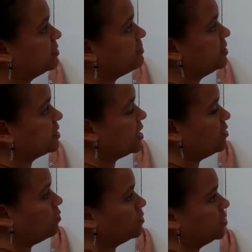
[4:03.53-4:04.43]
to be set
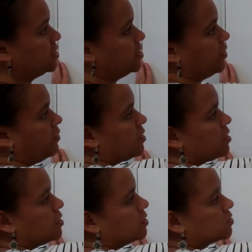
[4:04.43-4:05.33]
equal to 0.
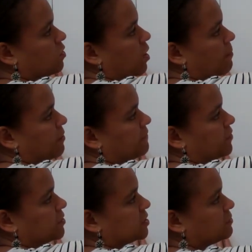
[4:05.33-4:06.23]
So I'm going to
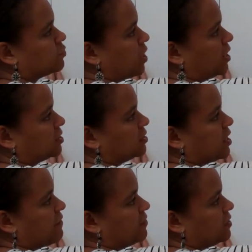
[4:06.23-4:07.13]
first subtract
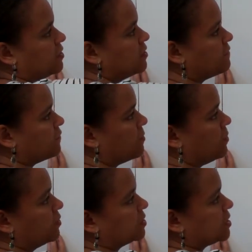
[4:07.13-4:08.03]
11 from
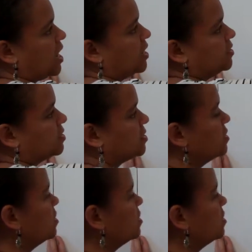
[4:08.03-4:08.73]
both sides.